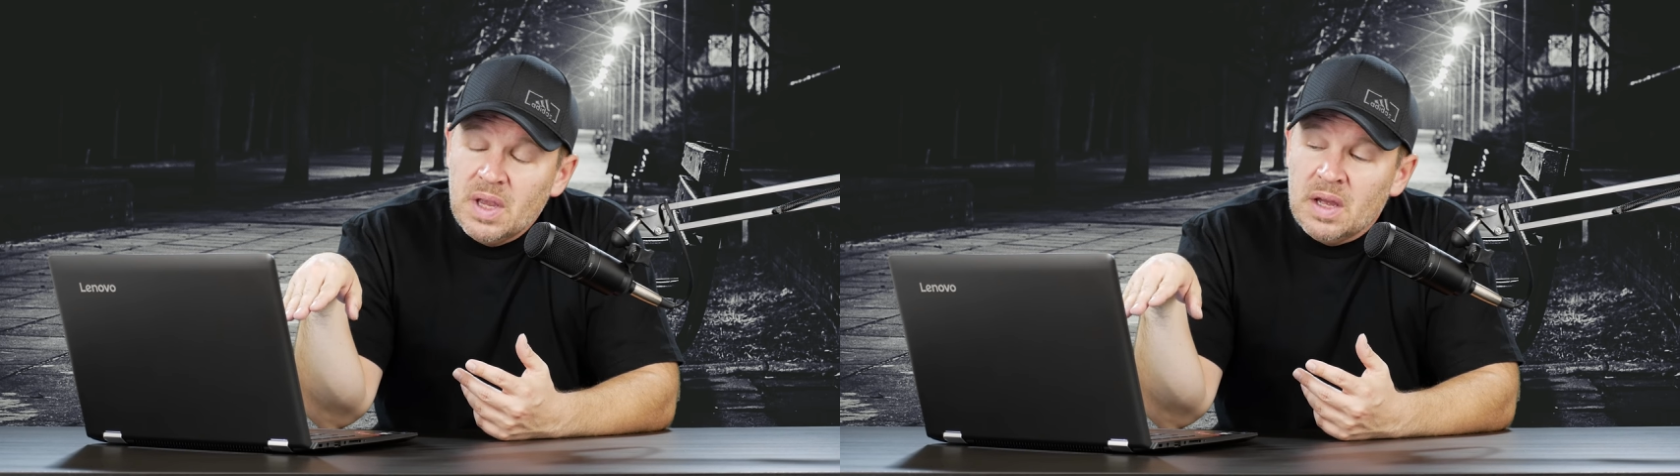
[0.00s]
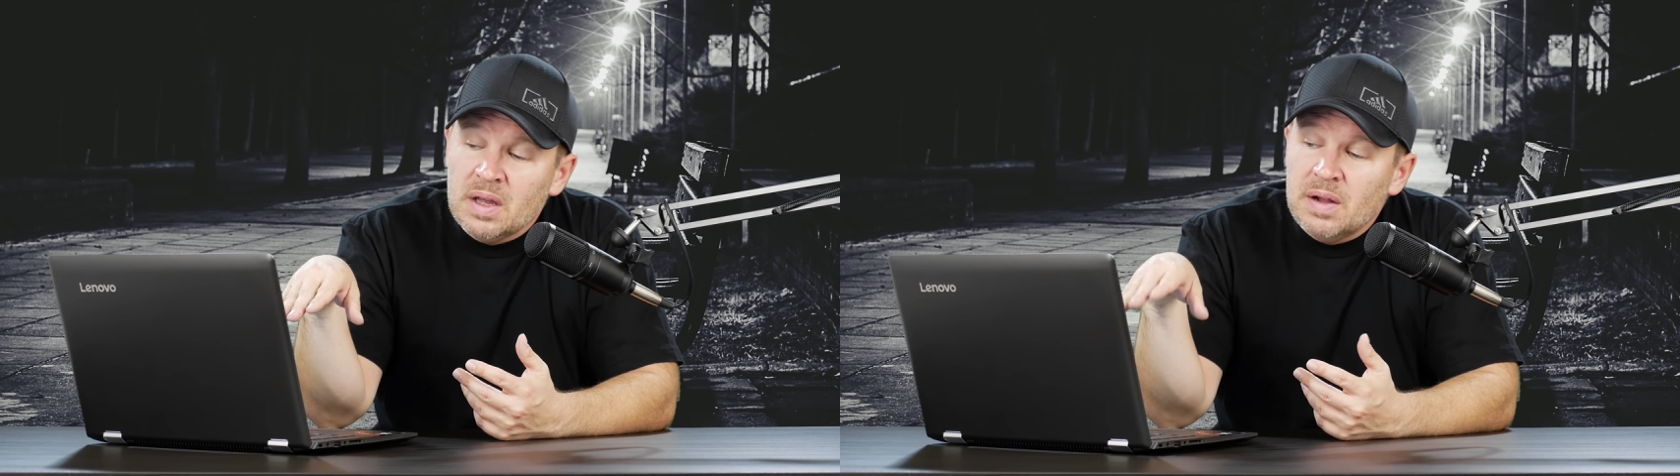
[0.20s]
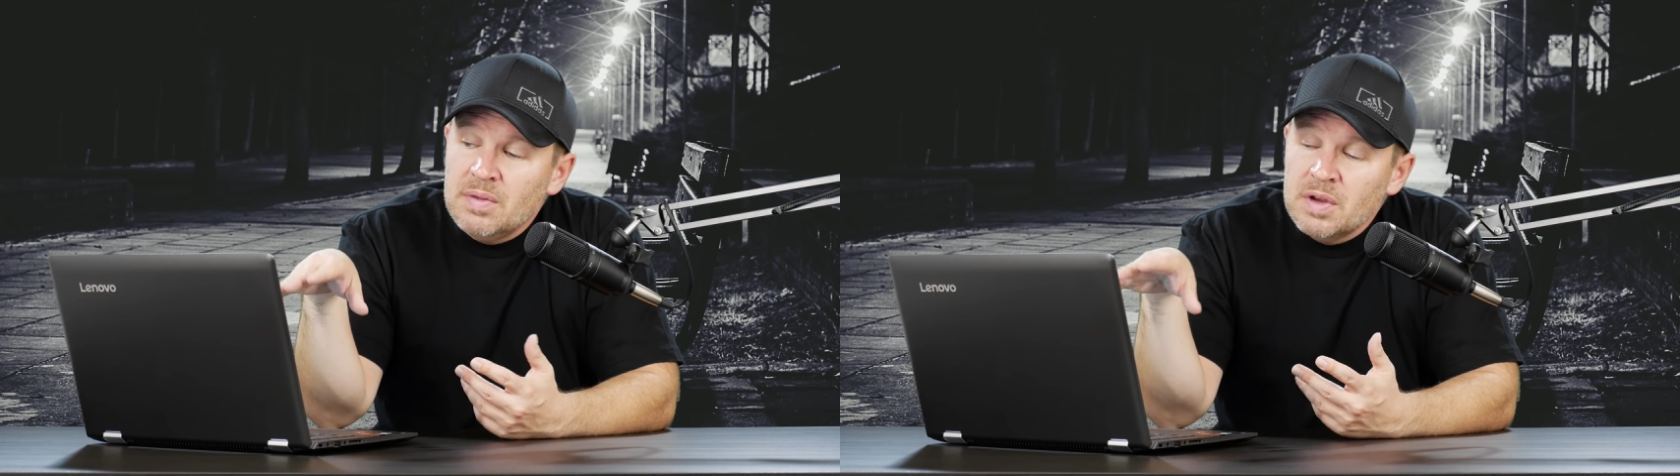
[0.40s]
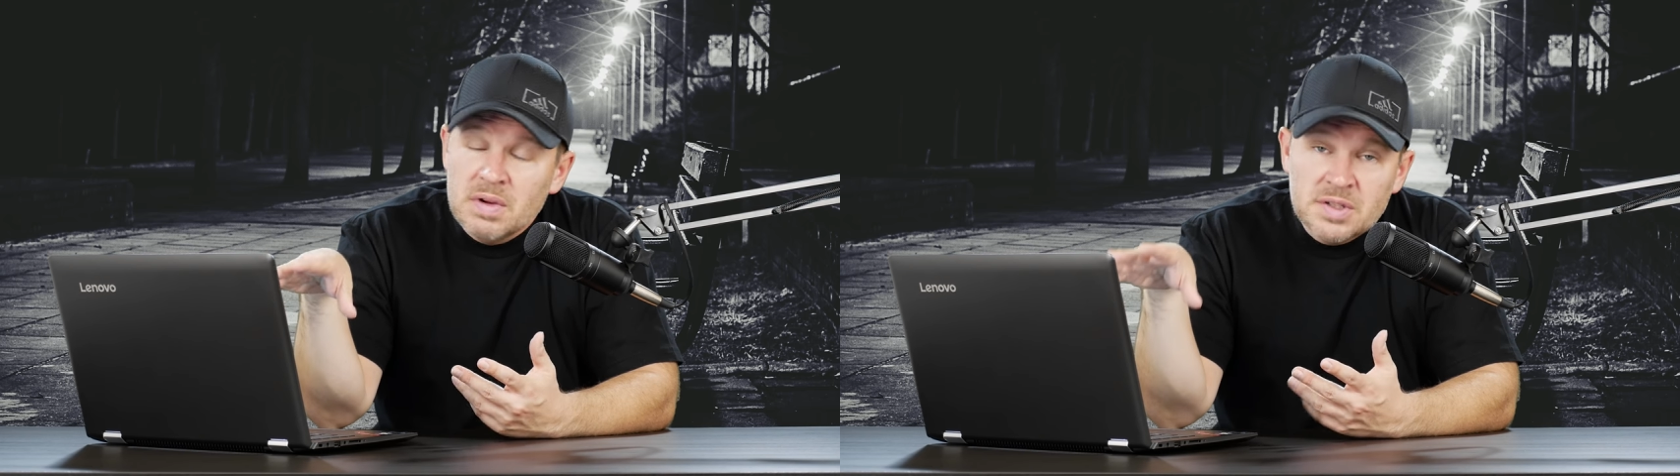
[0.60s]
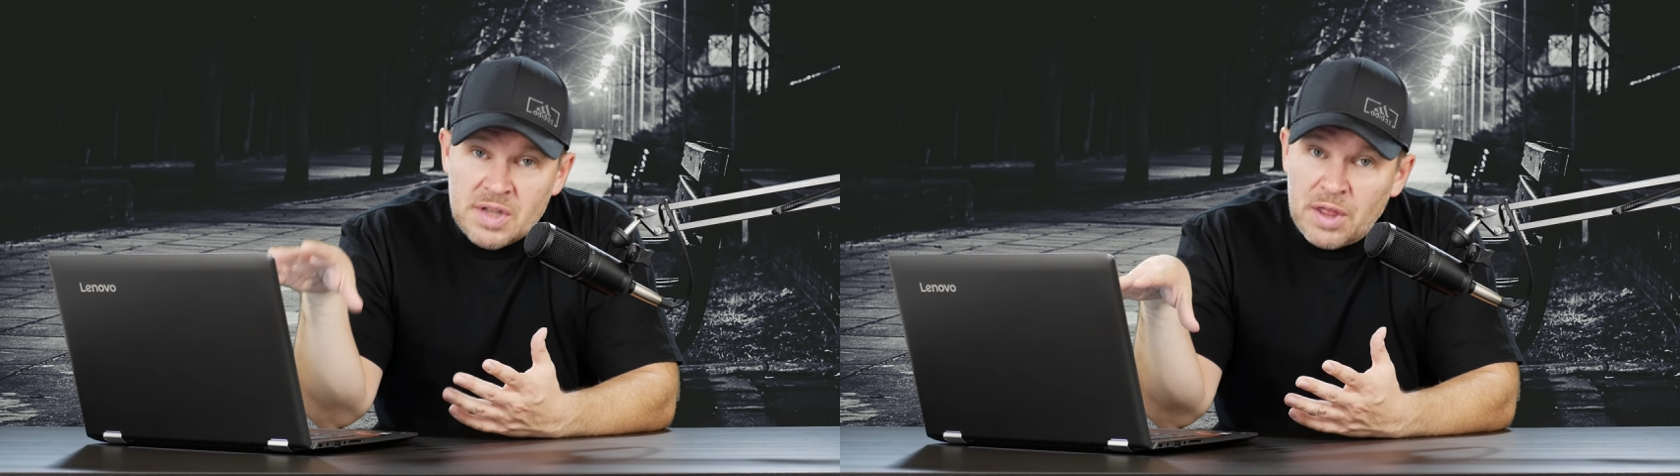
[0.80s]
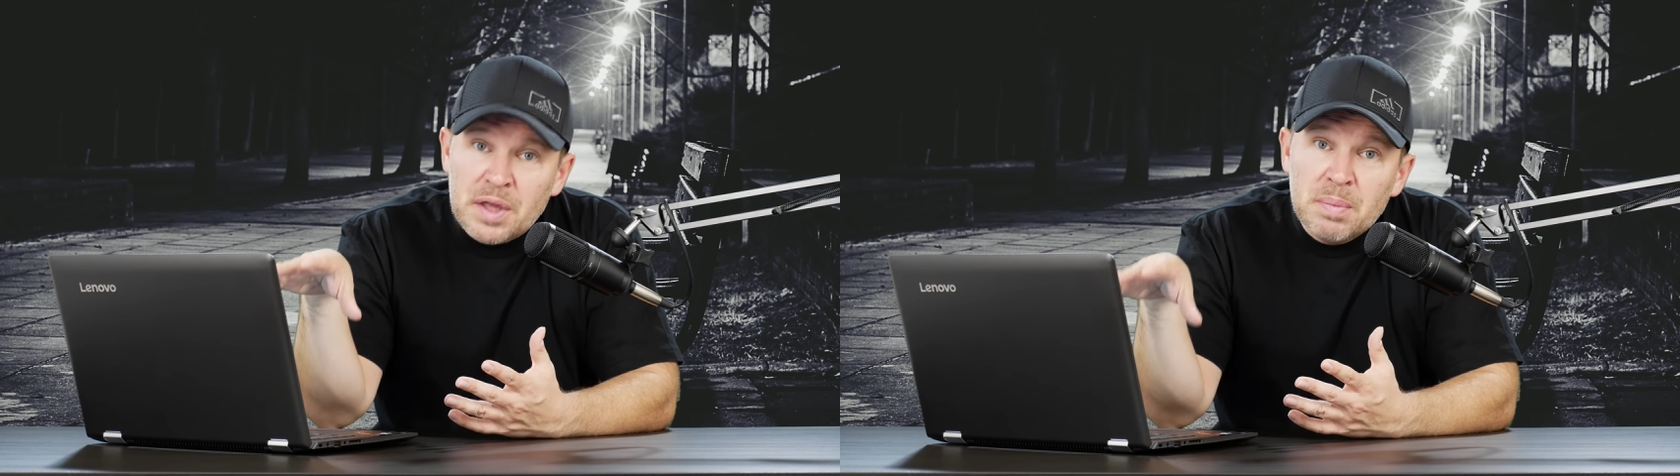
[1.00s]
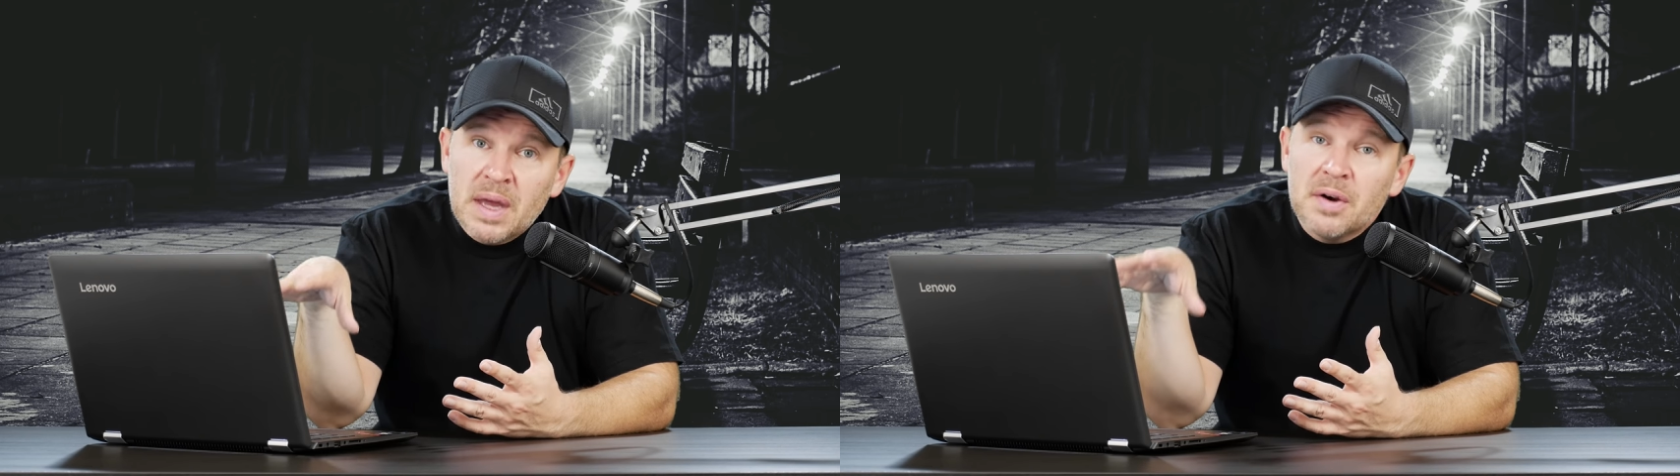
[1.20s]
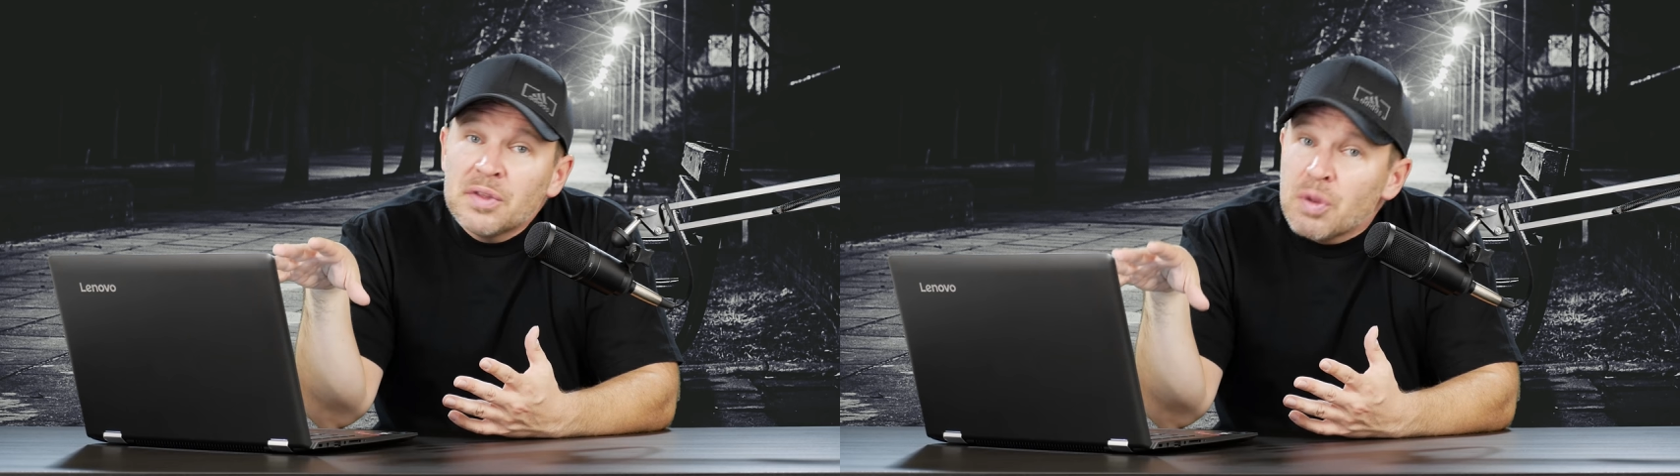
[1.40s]
Uh, there is nothing
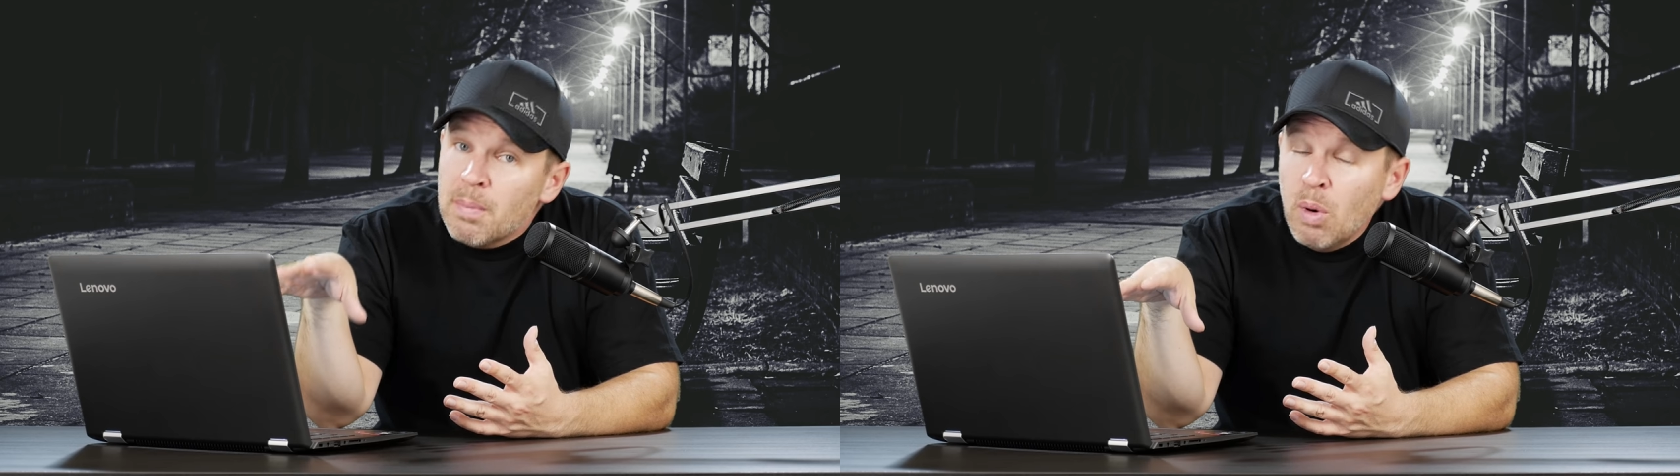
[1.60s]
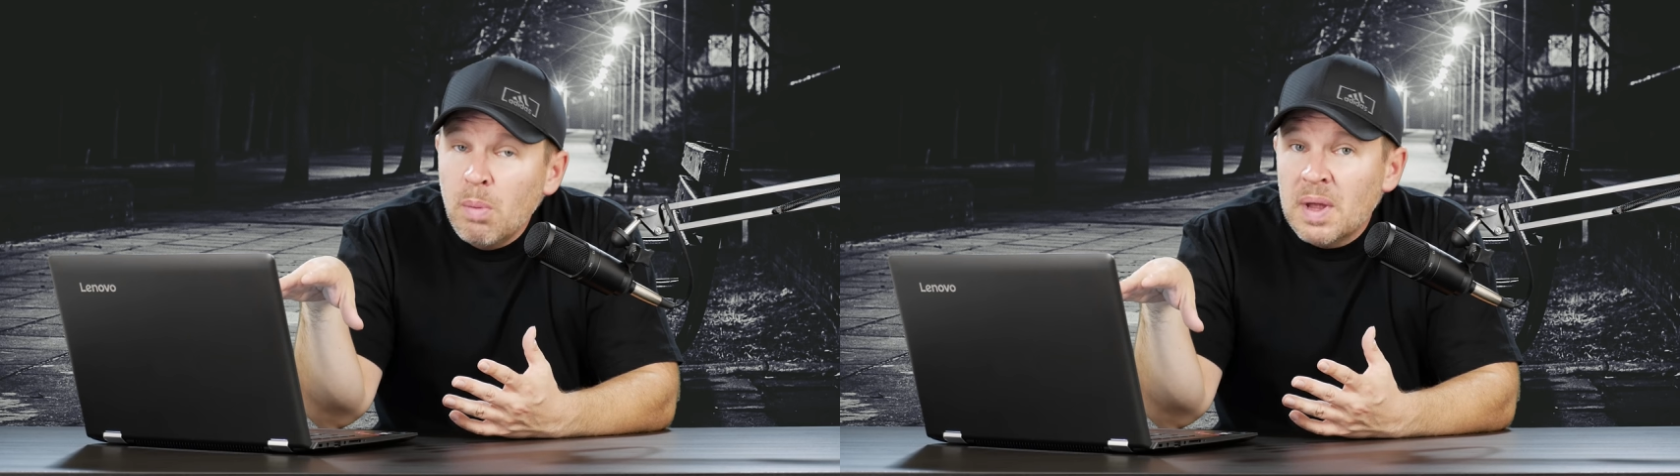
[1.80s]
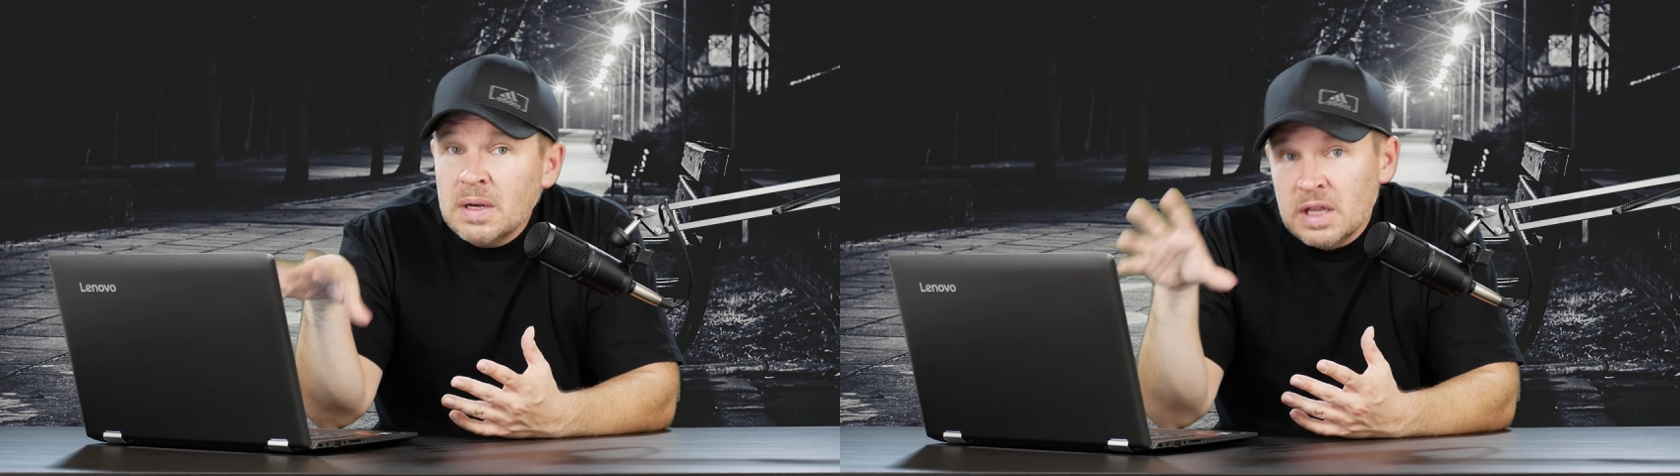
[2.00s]
better at the moment